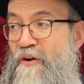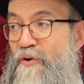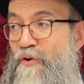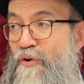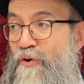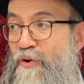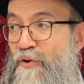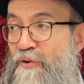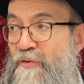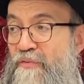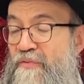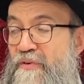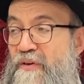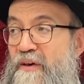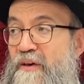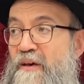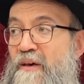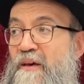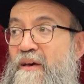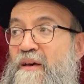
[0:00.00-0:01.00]
all
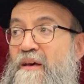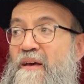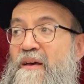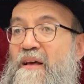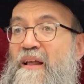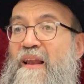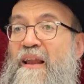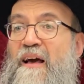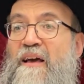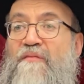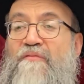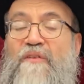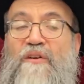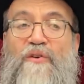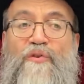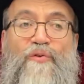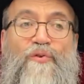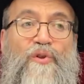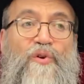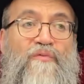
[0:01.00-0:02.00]
the
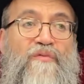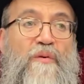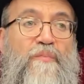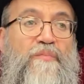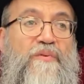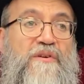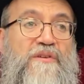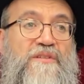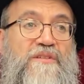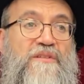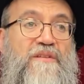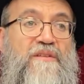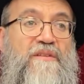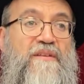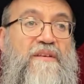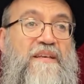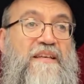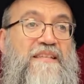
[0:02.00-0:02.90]
livelihood of a person